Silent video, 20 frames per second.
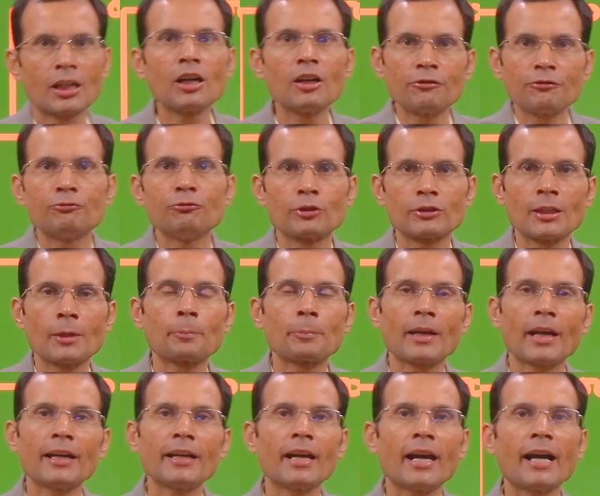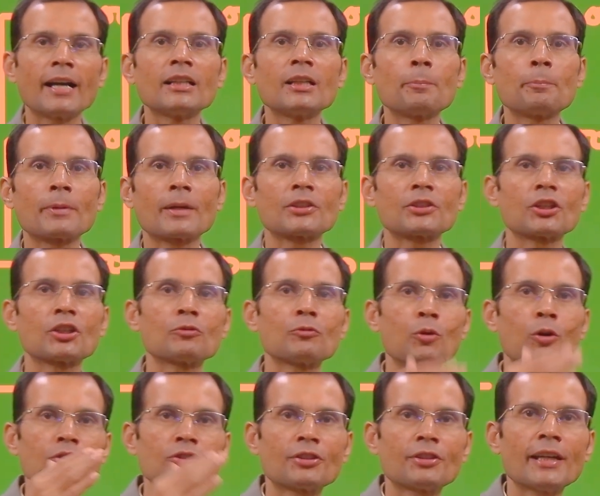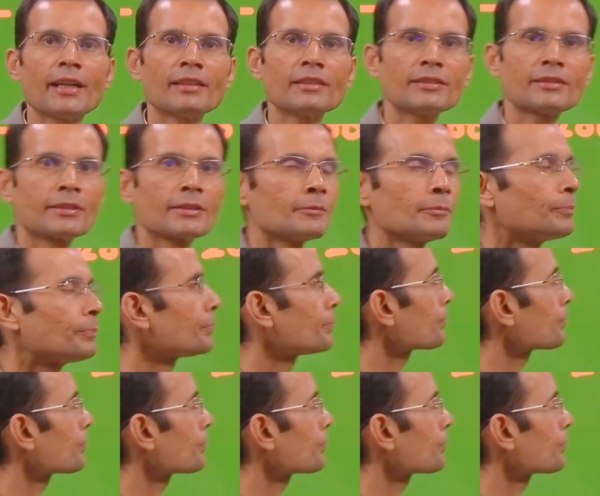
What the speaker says: cuff was applied and the pressure was raised.